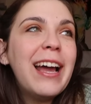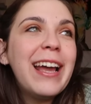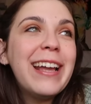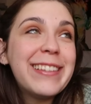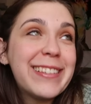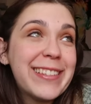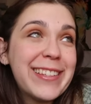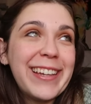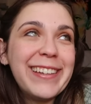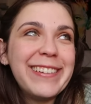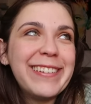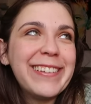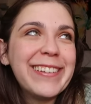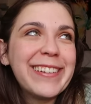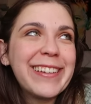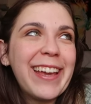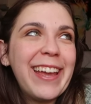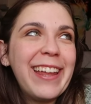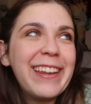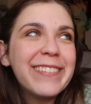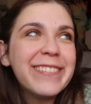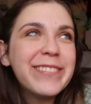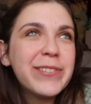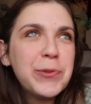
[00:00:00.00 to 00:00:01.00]
It's sunny
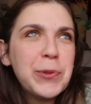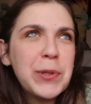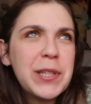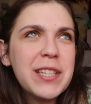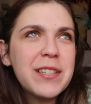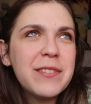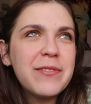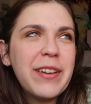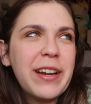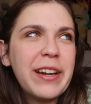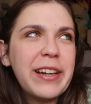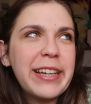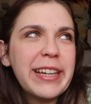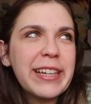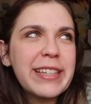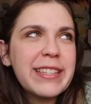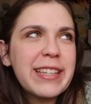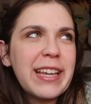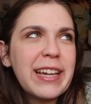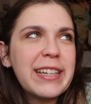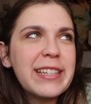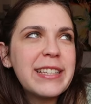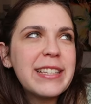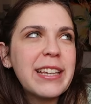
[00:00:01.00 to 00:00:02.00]
again, which is very
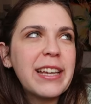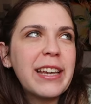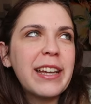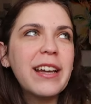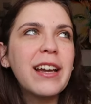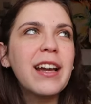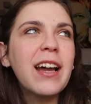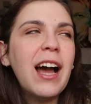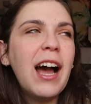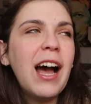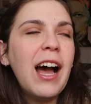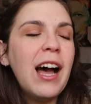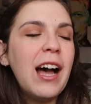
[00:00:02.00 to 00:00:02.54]
exciting.